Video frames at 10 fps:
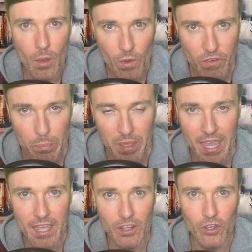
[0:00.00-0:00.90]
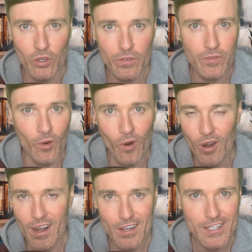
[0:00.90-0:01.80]
With it being
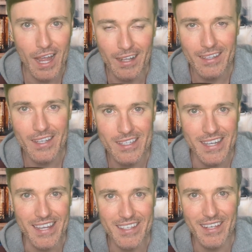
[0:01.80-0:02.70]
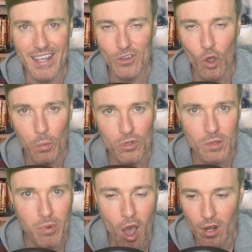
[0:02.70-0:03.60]
Q4, Santa season is almost
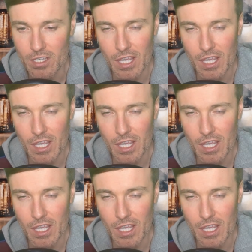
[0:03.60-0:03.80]
upon us.